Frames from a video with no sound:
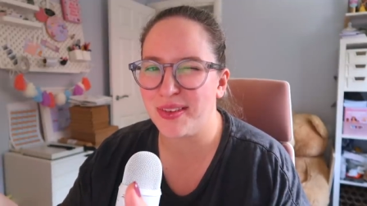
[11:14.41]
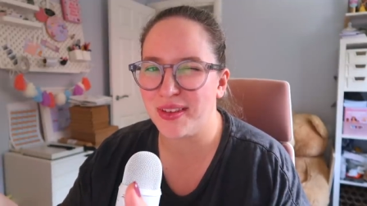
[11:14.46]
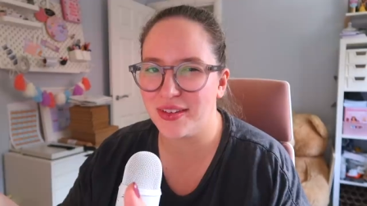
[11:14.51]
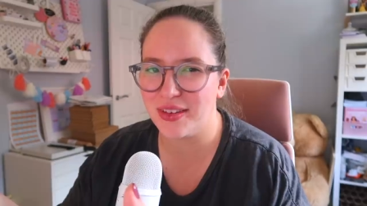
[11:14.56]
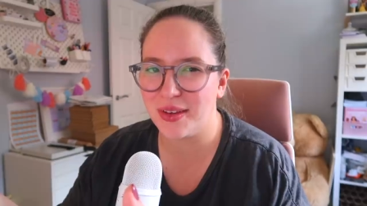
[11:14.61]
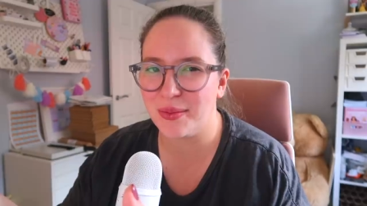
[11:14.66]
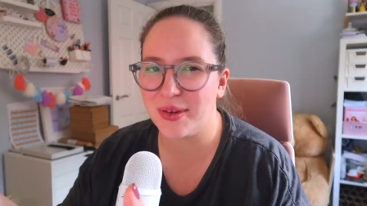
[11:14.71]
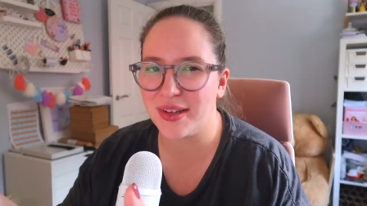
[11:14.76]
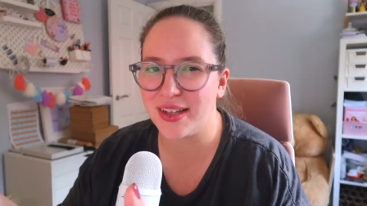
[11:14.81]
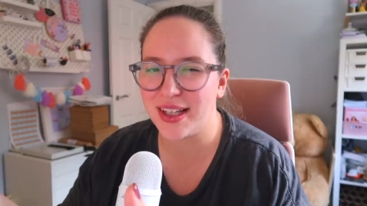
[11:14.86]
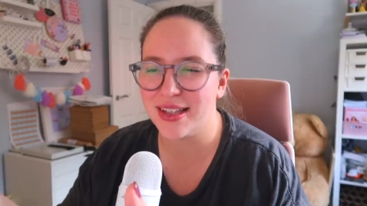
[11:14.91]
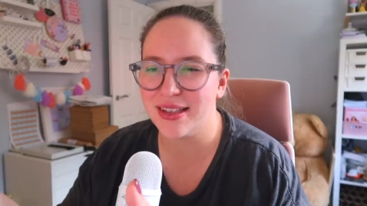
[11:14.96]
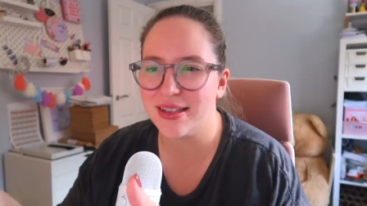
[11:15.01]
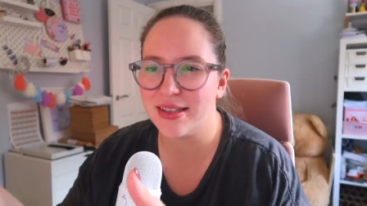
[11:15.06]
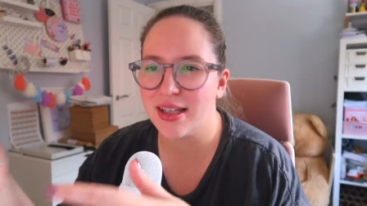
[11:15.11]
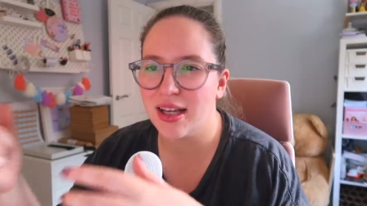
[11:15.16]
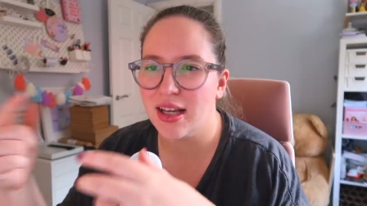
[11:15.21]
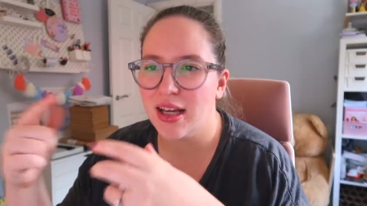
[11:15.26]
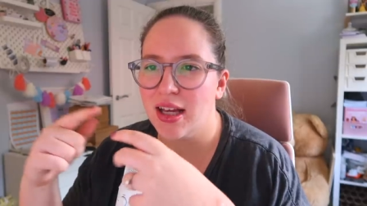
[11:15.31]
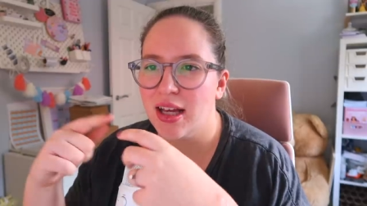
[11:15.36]
does that make
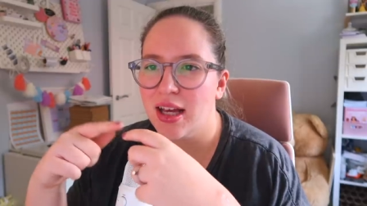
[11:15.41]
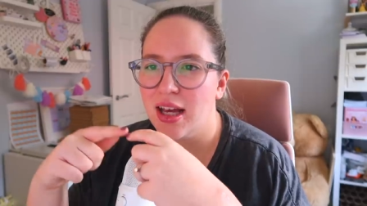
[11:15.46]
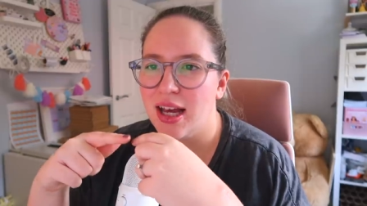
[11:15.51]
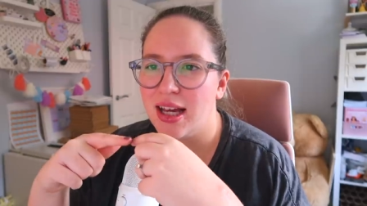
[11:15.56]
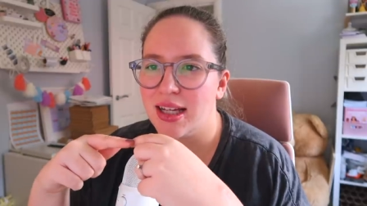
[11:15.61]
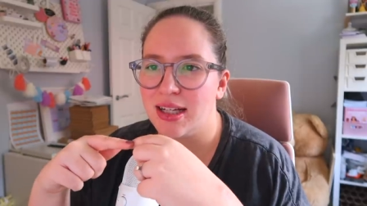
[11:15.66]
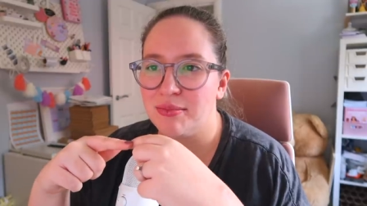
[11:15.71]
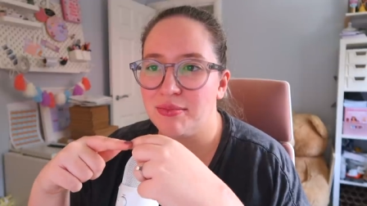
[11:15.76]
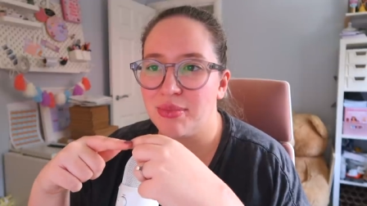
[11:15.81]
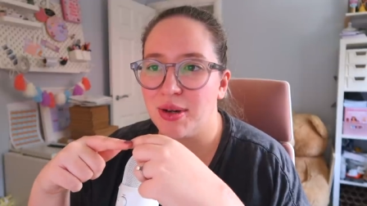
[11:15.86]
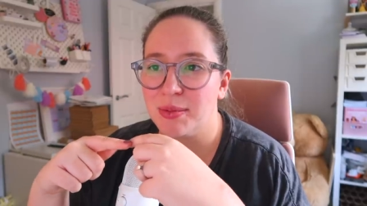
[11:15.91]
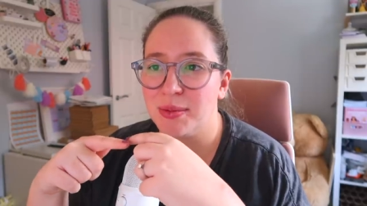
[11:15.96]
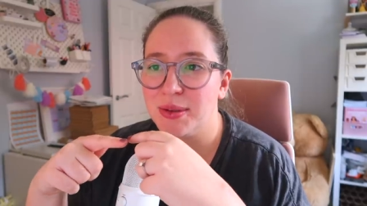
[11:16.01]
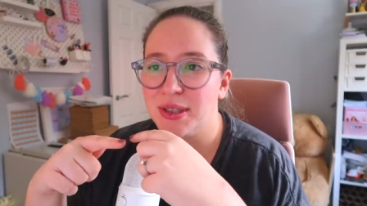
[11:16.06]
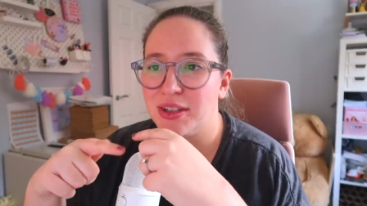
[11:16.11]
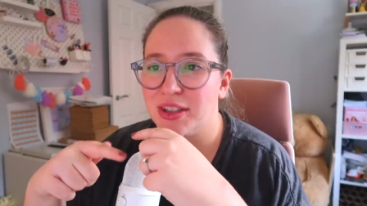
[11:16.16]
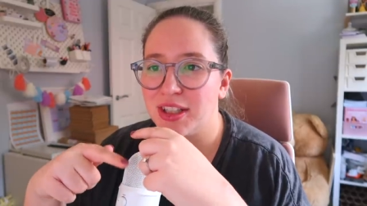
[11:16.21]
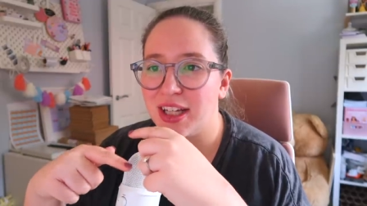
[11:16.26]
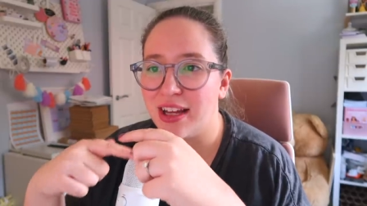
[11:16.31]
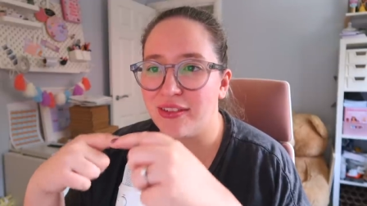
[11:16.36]
sense and I'm probably
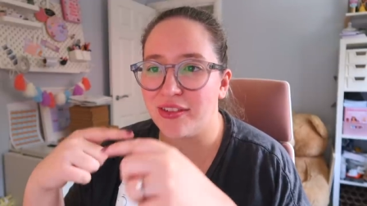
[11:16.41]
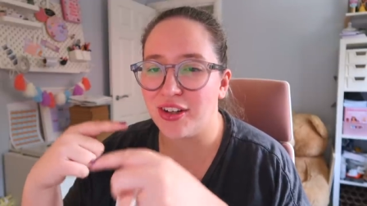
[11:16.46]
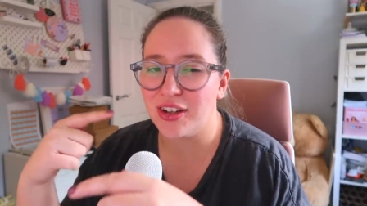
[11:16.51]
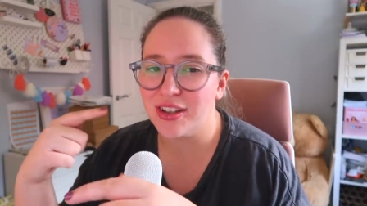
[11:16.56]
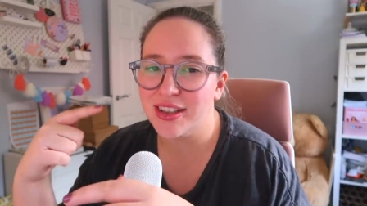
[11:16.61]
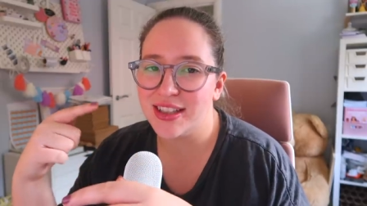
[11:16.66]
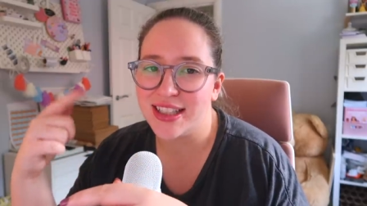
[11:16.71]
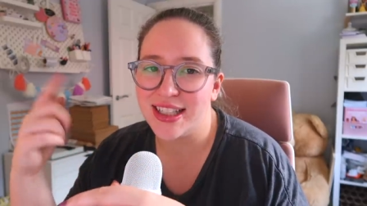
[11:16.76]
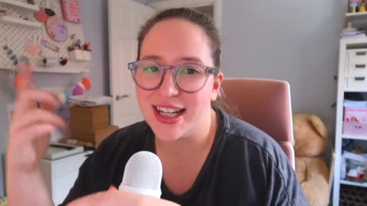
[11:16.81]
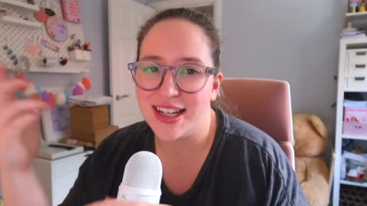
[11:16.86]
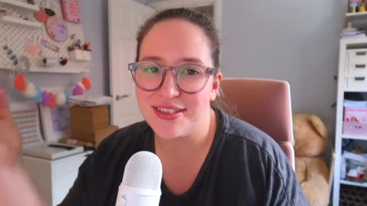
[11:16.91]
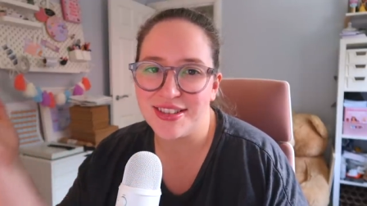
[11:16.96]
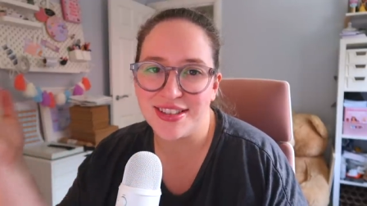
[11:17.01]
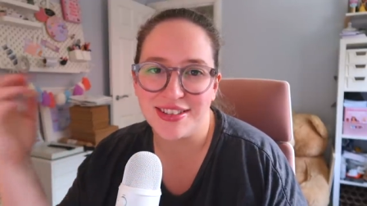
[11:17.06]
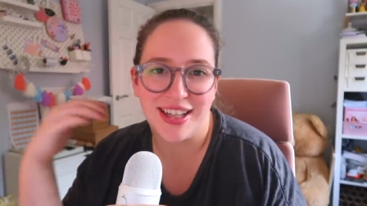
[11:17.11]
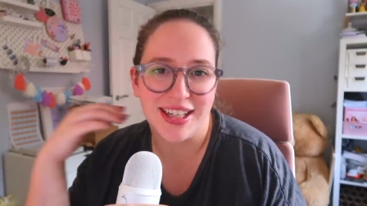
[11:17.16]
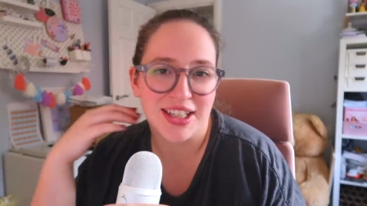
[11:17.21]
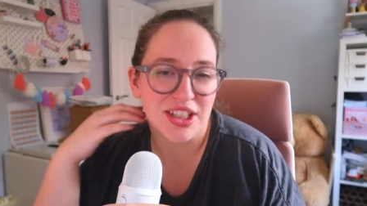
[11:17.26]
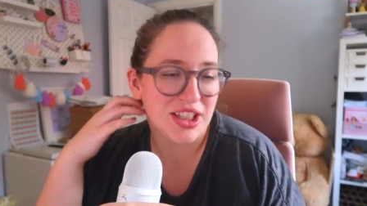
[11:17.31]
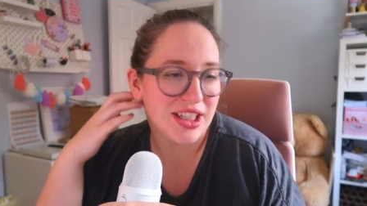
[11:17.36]
not going to have a holiday now
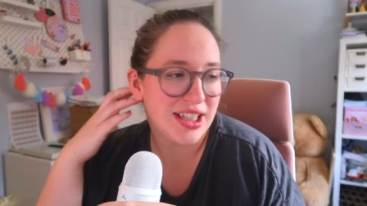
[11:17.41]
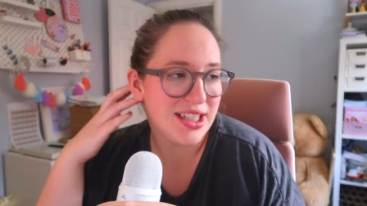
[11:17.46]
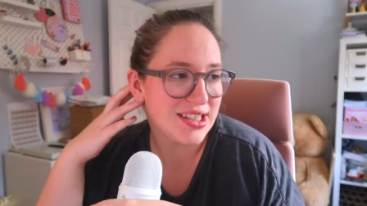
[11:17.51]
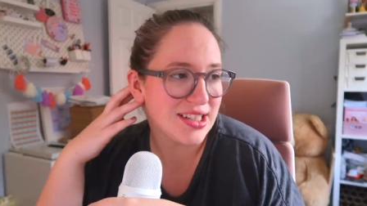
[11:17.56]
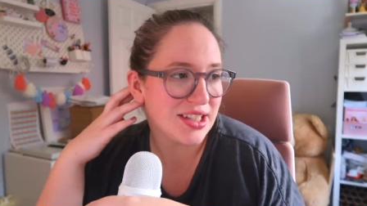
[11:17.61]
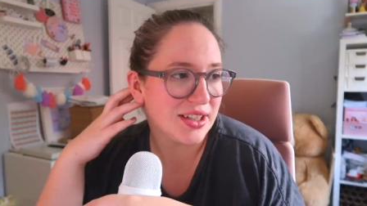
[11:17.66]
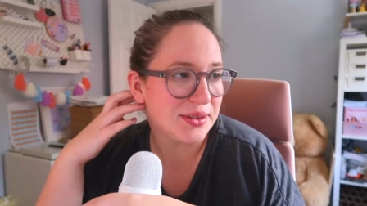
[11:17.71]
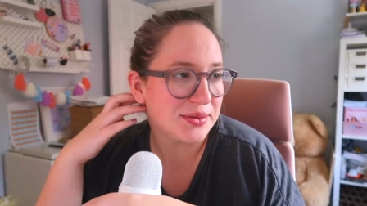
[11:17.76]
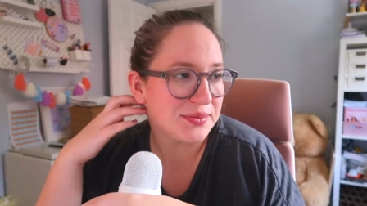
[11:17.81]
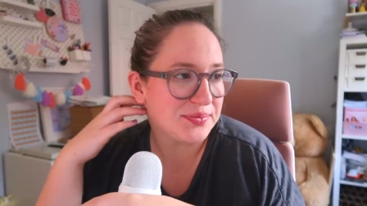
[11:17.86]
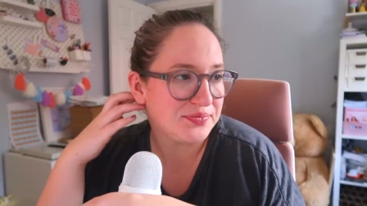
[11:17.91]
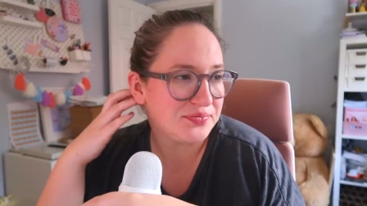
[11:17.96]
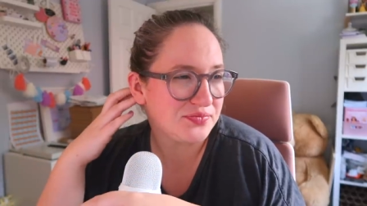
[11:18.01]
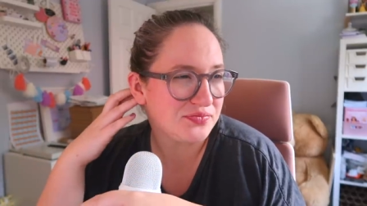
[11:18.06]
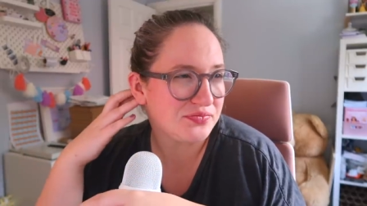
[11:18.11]
till next year so